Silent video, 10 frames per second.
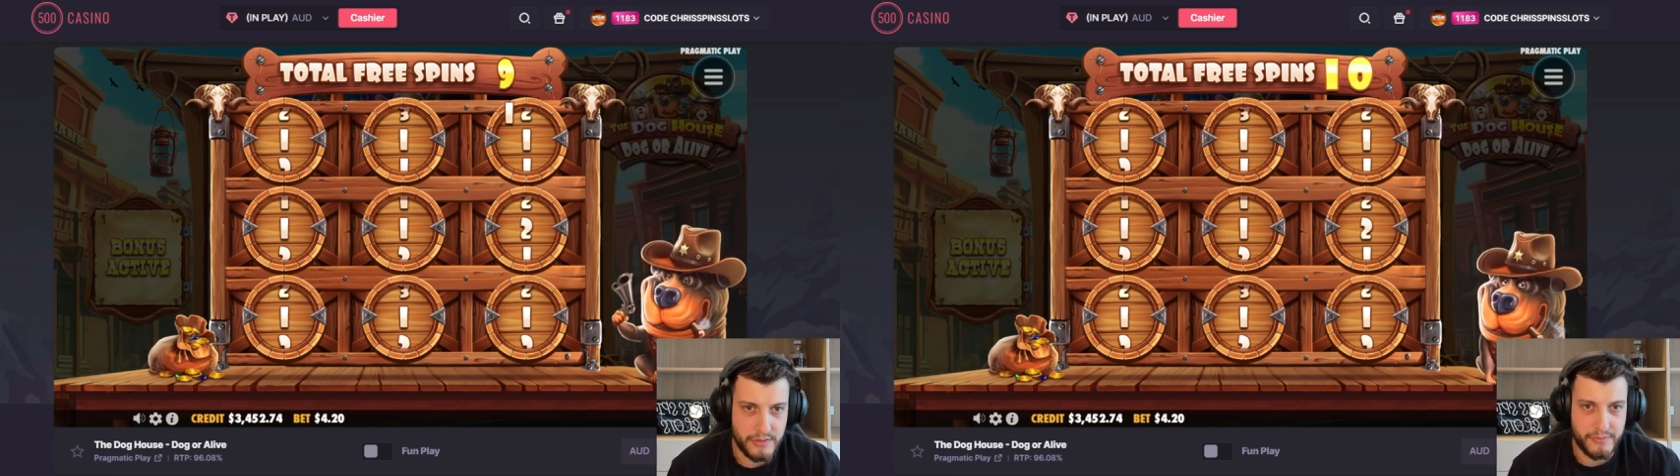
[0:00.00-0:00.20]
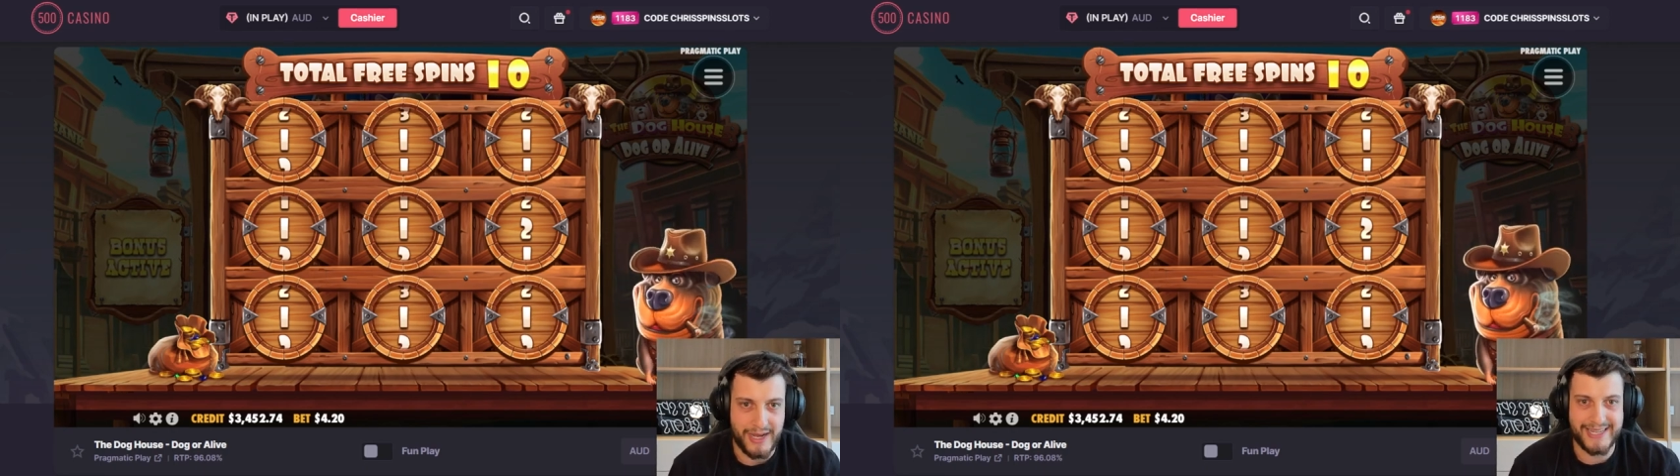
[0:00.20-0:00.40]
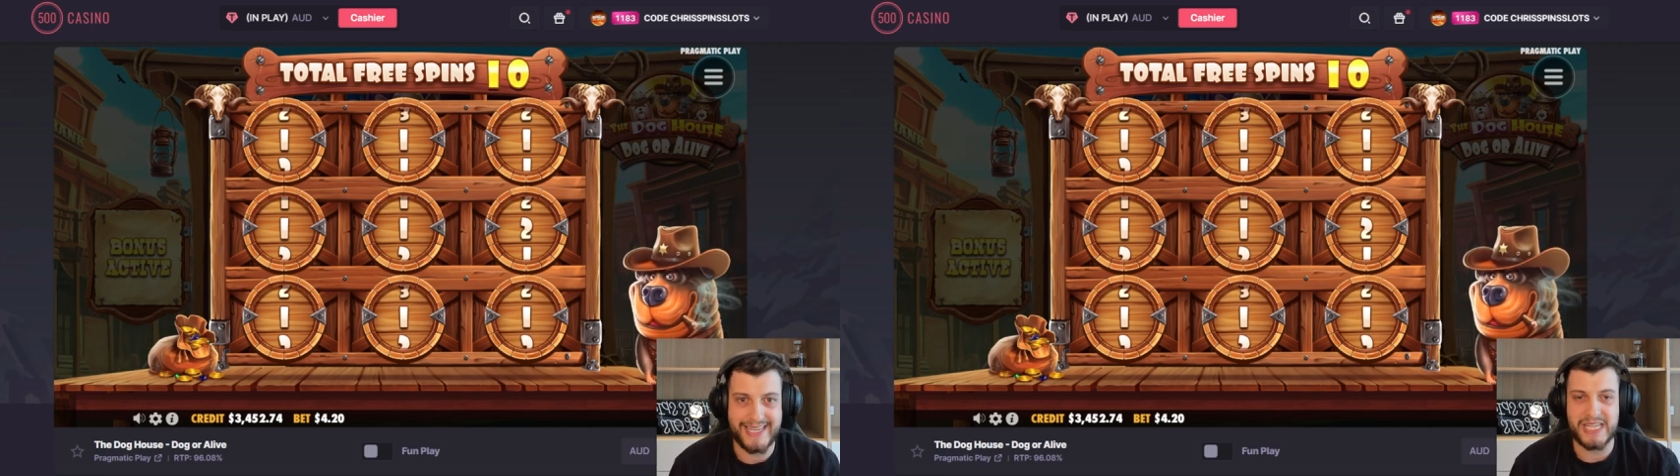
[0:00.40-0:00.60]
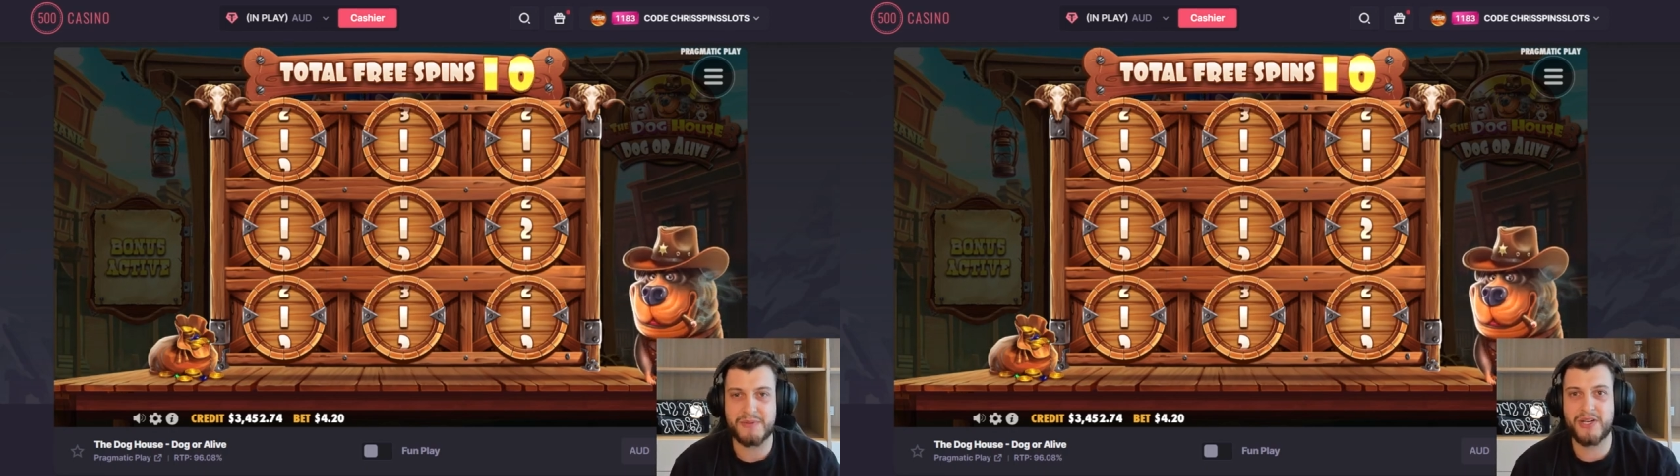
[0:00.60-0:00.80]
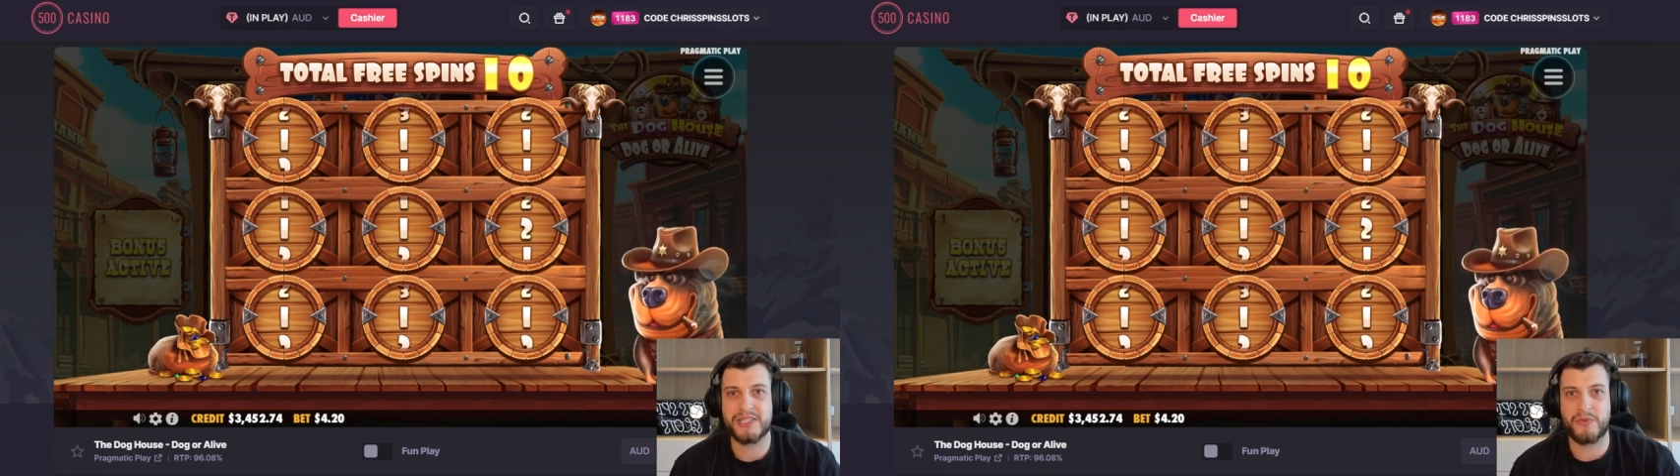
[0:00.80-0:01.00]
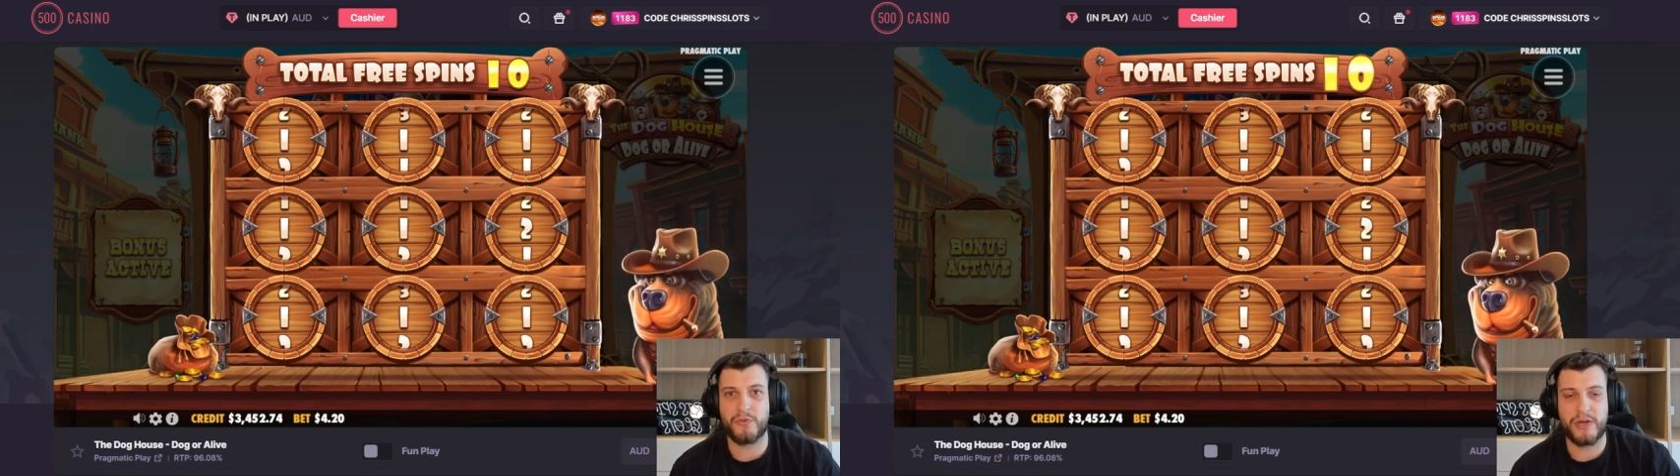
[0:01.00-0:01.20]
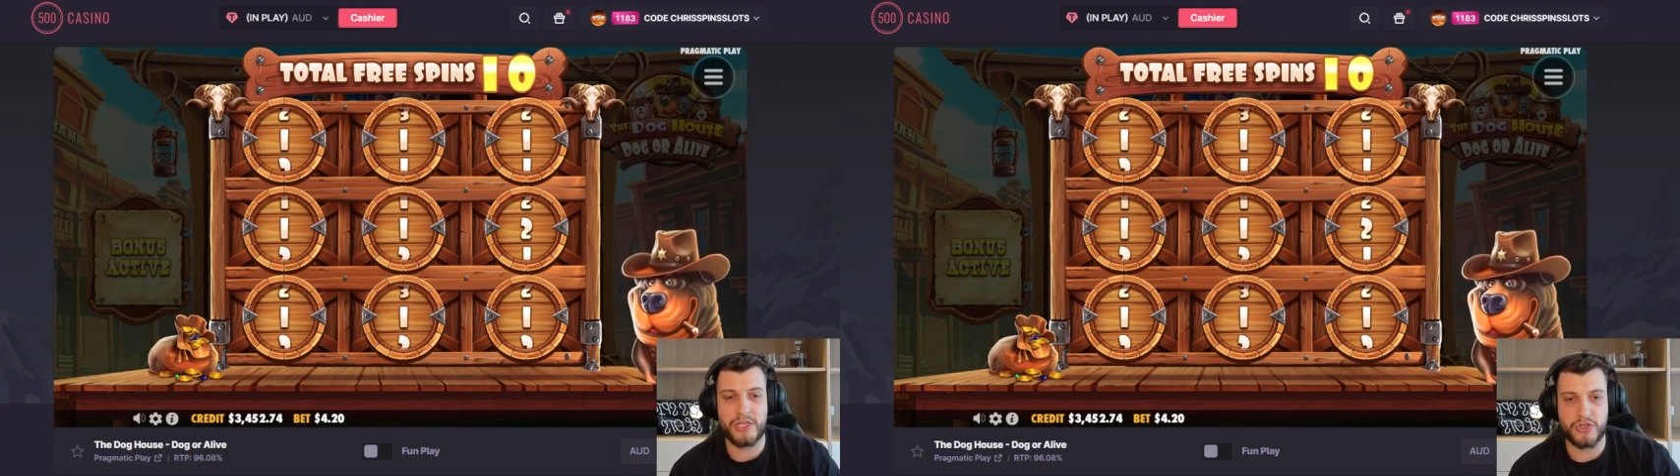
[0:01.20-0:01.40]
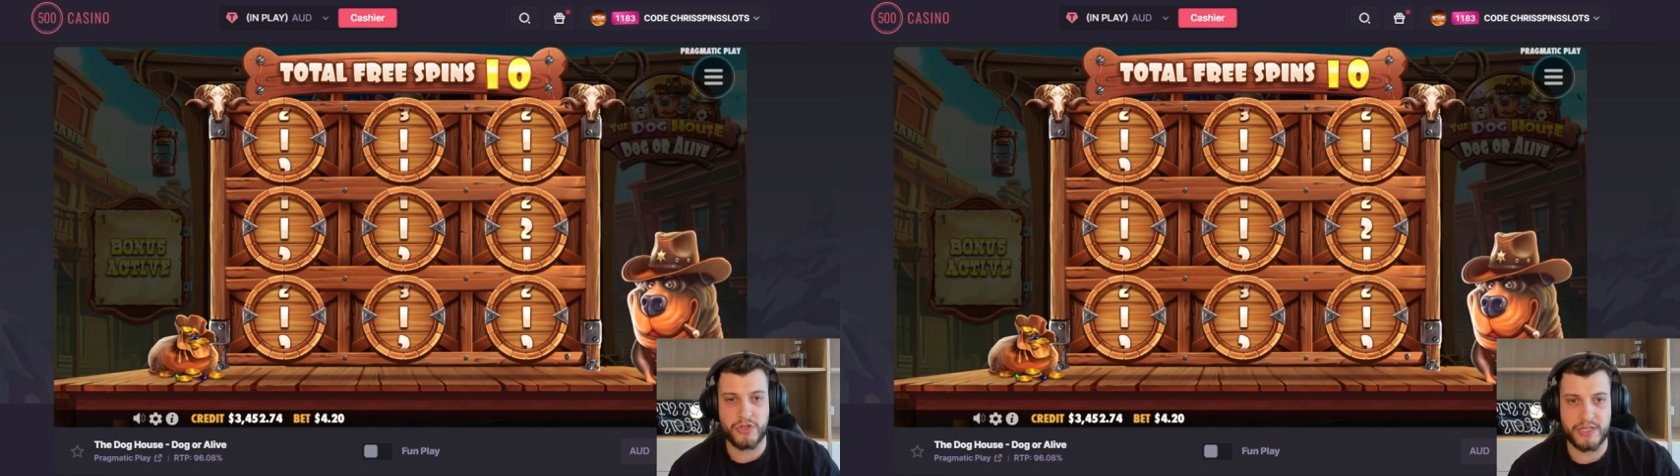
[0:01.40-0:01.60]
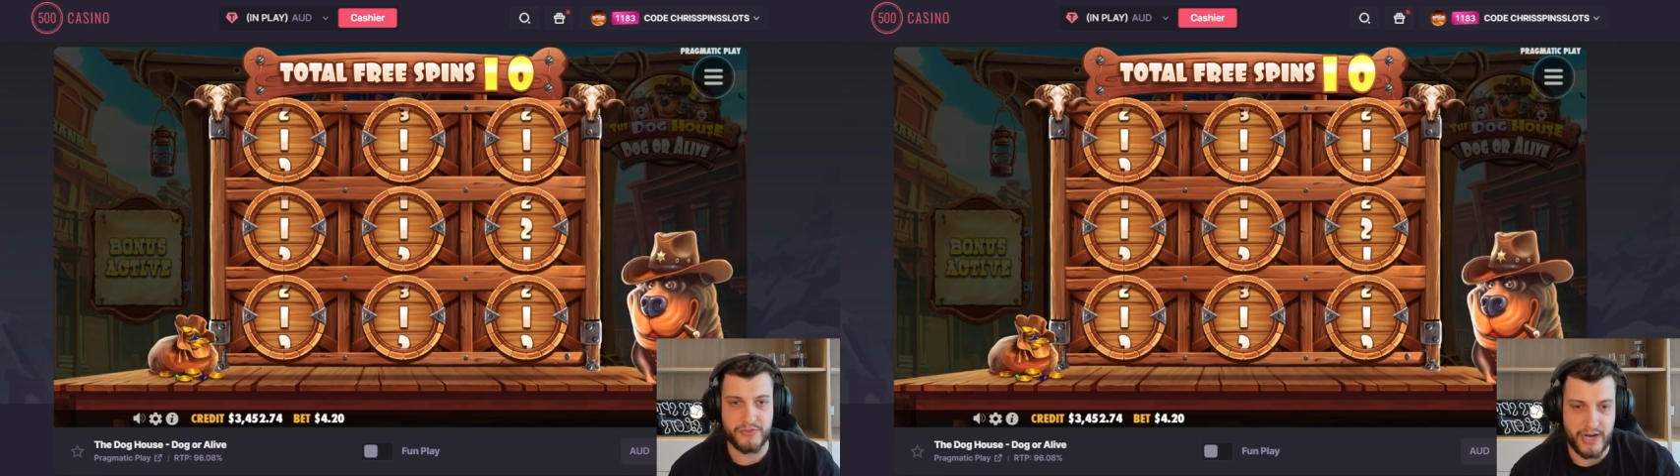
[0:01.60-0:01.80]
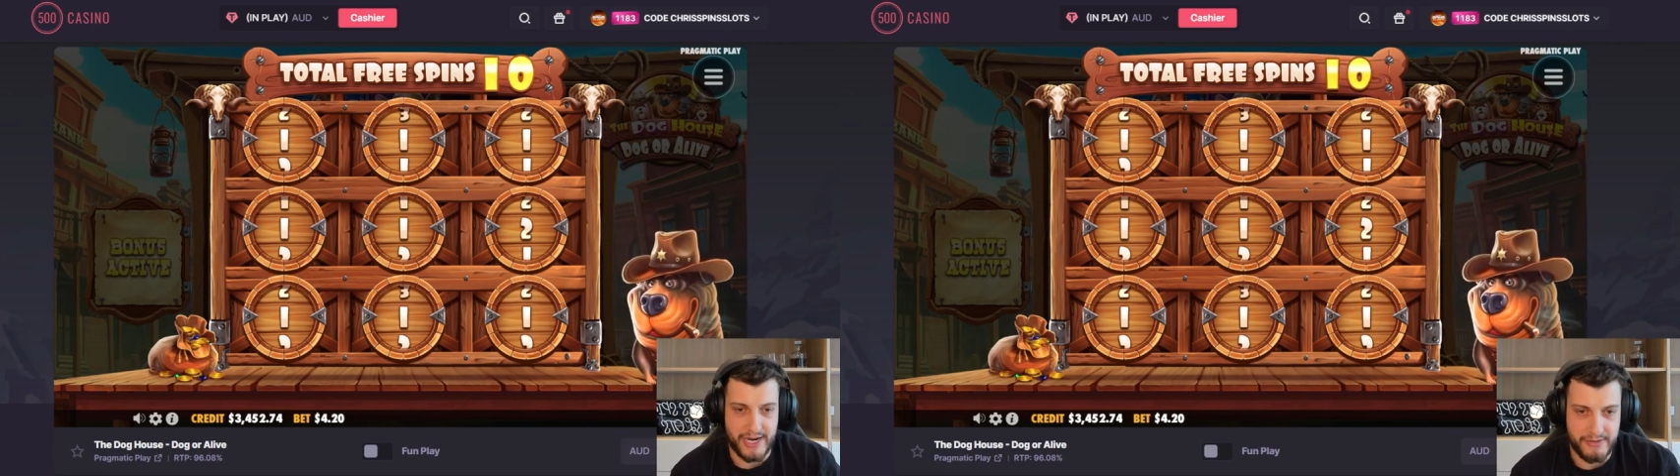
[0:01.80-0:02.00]
I guess because it re-trigs,
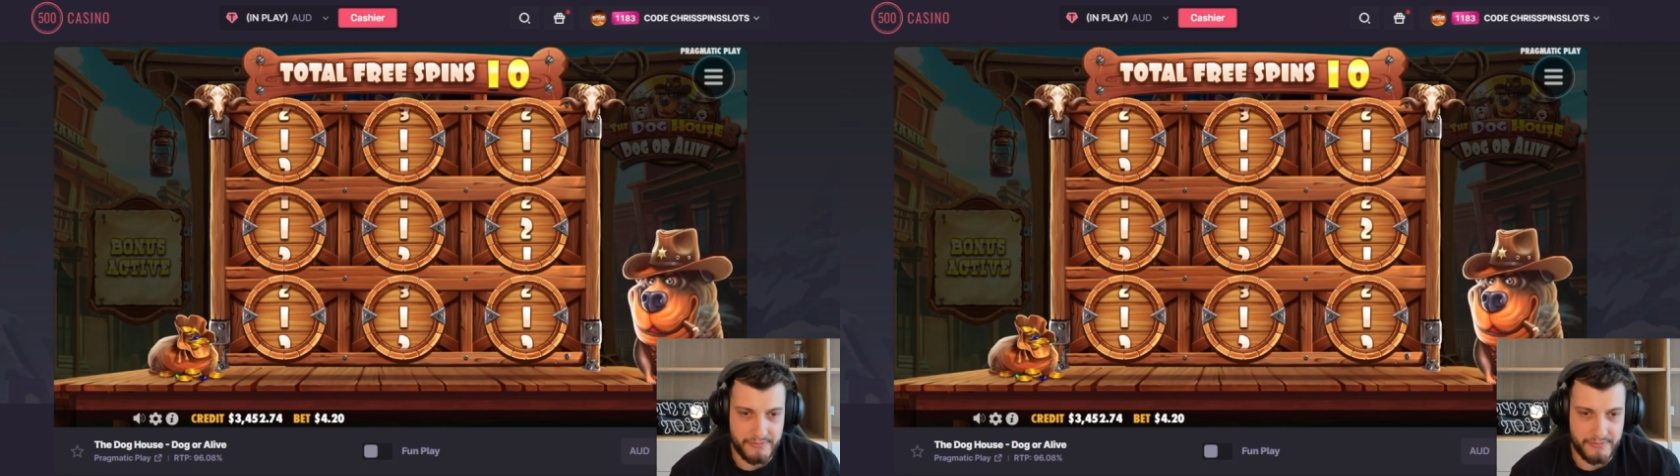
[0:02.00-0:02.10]
right?